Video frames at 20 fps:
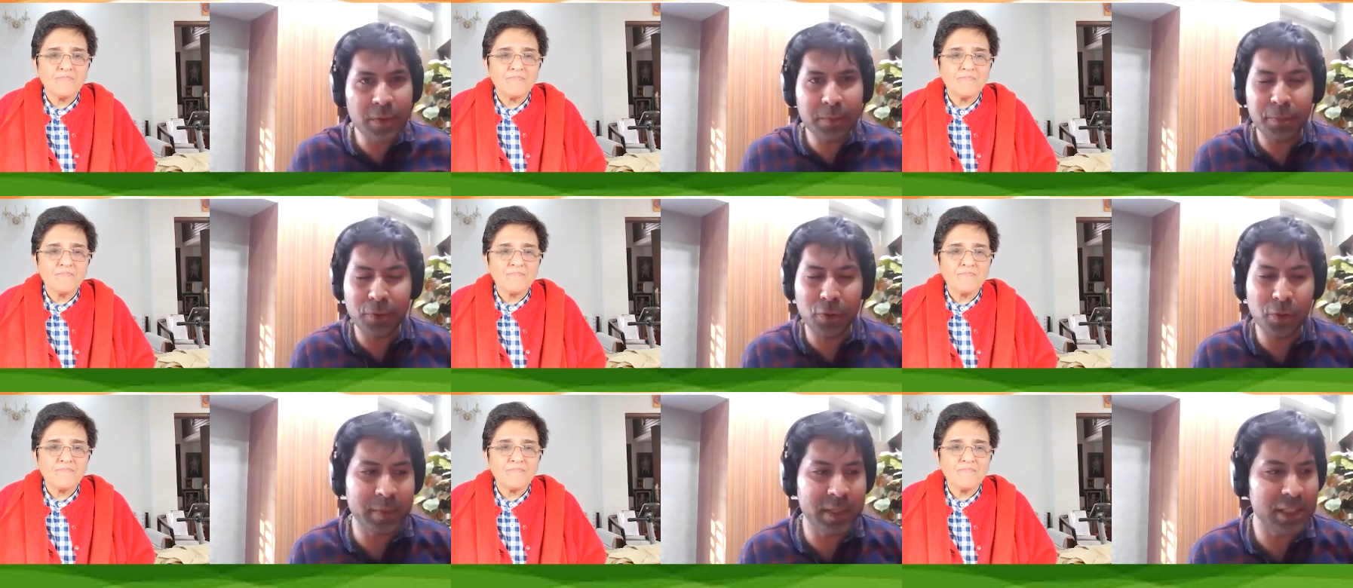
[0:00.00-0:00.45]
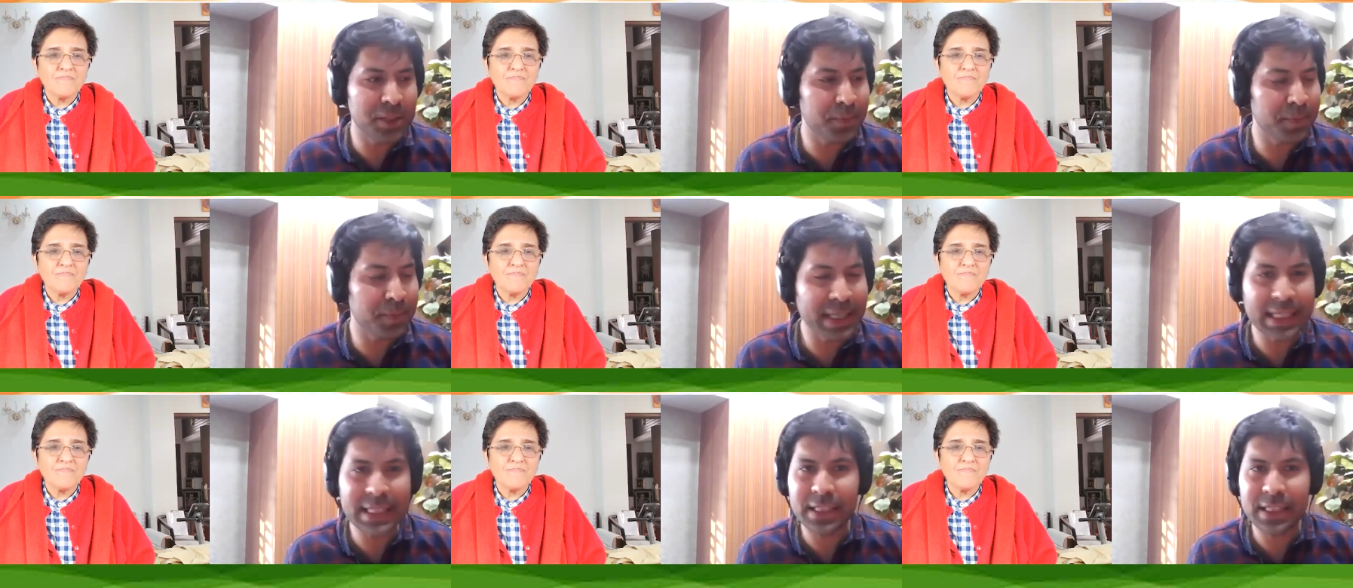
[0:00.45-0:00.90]
Speaker 1: of improvements,
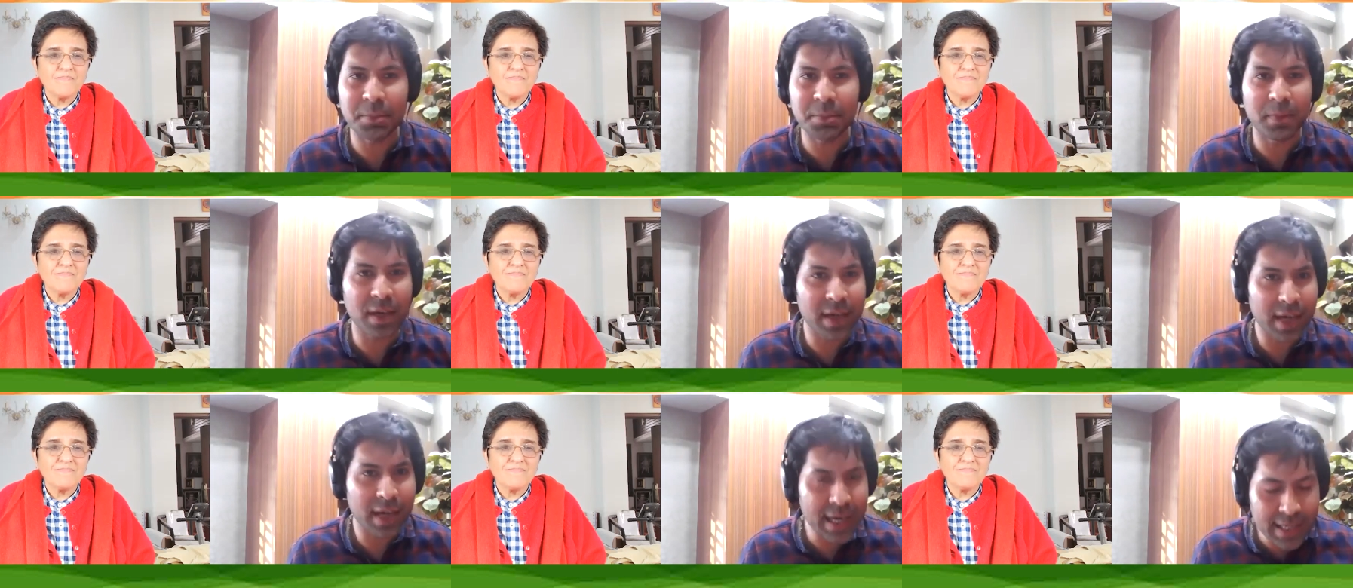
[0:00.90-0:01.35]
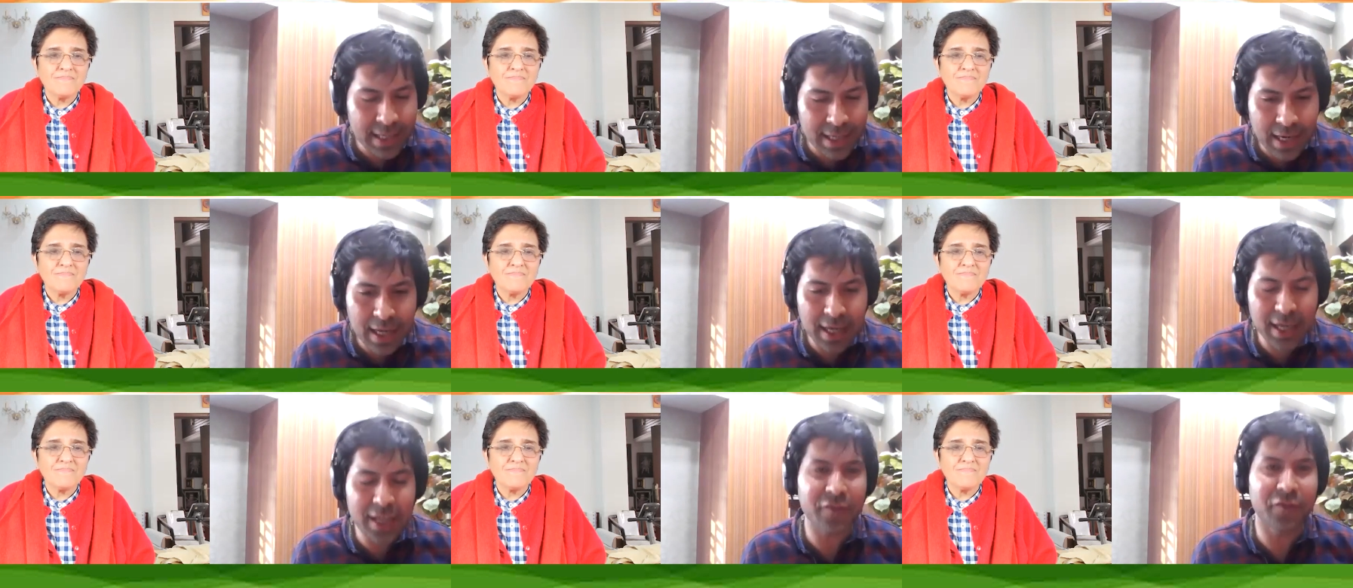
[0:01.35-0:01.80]
be it the marine
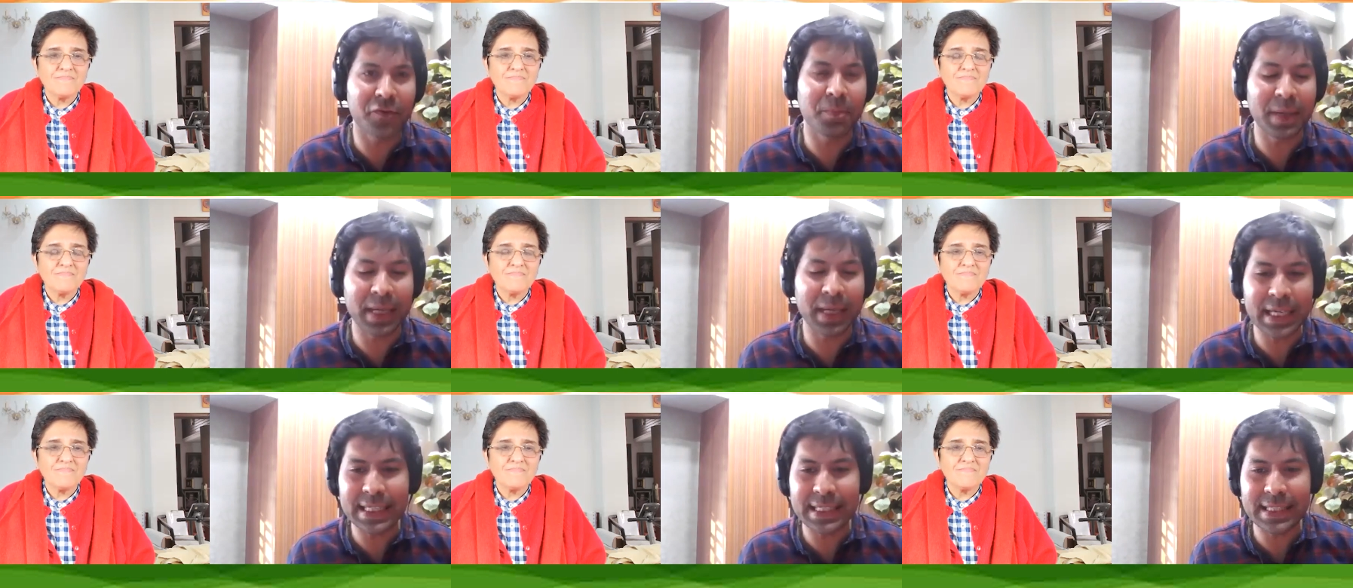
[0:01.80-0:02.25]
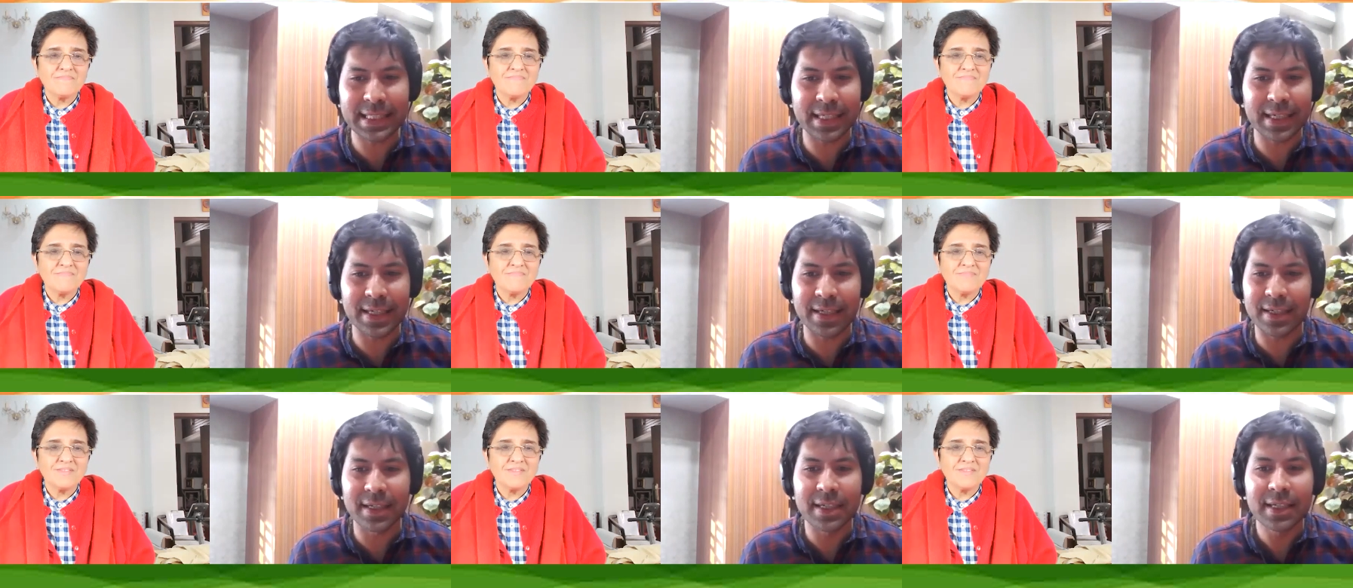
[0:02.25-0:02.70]
life, be it
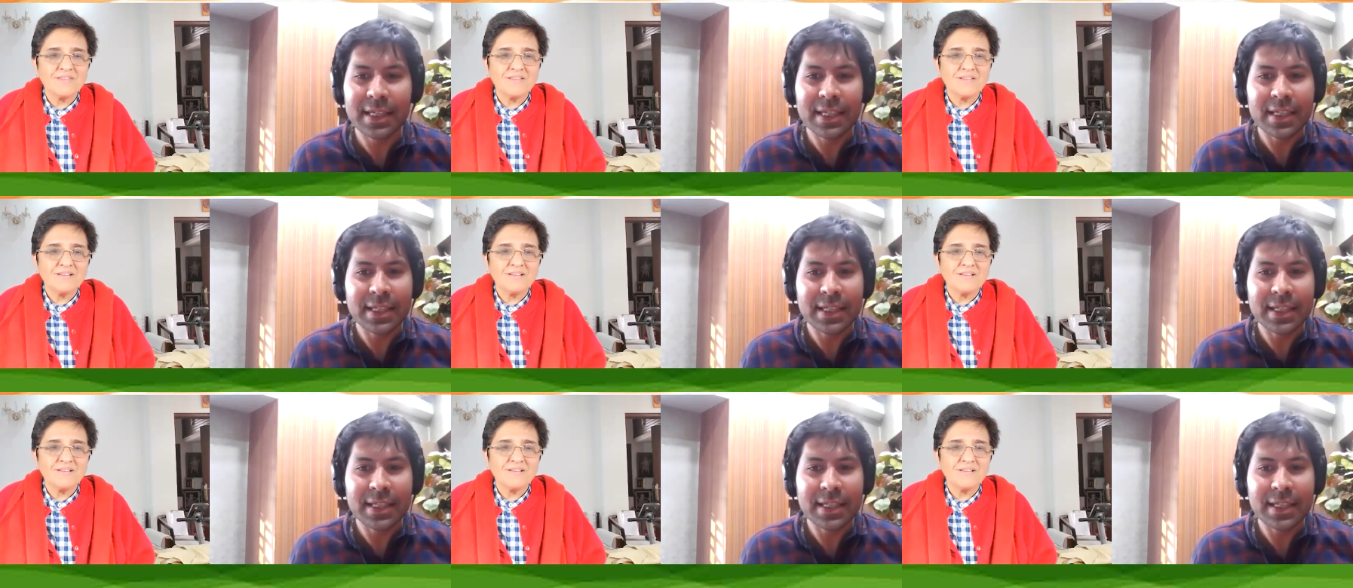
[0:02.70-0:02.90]
uh,